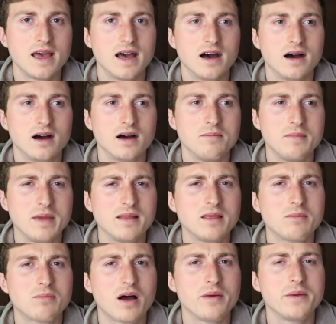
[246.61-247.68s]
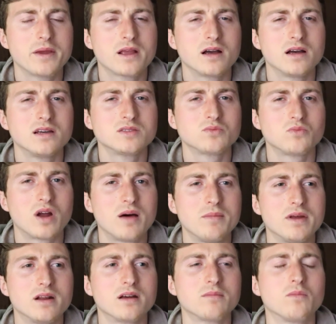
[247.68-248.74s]
mainly probably because when
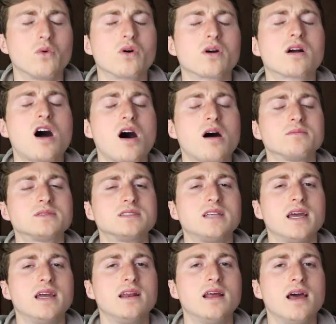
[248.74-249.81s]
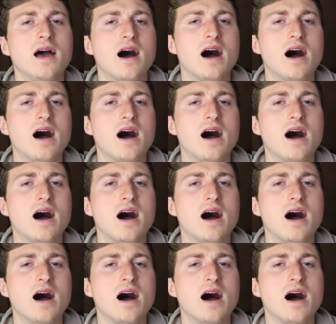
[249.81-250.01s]
I'm in a more calm state,